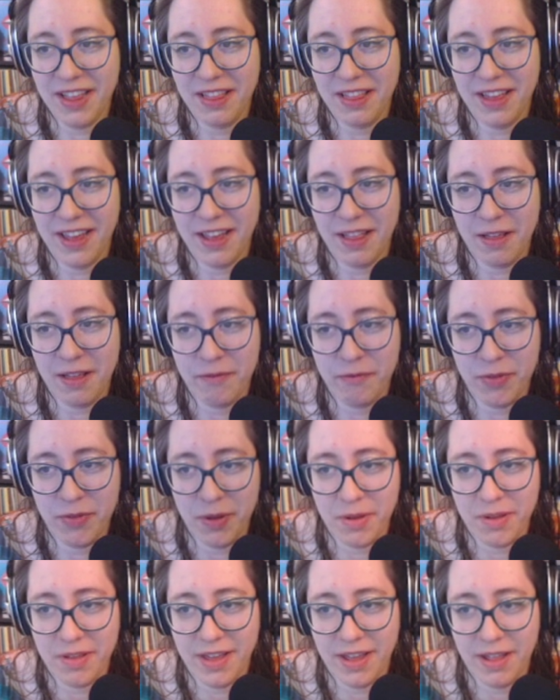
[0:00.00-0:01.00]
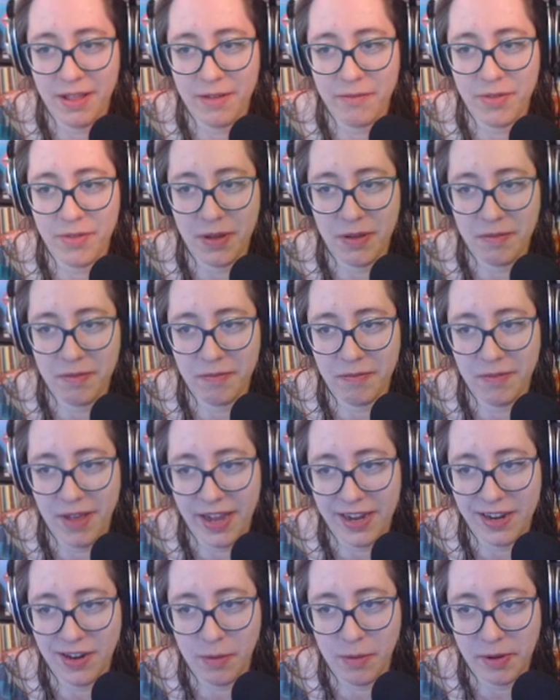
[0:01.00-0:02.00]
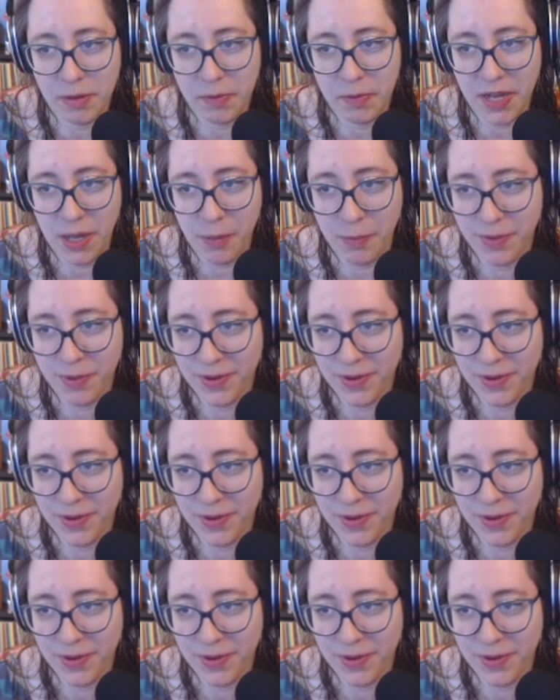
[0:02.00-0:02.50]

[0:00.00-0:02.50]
I love the academic pipe.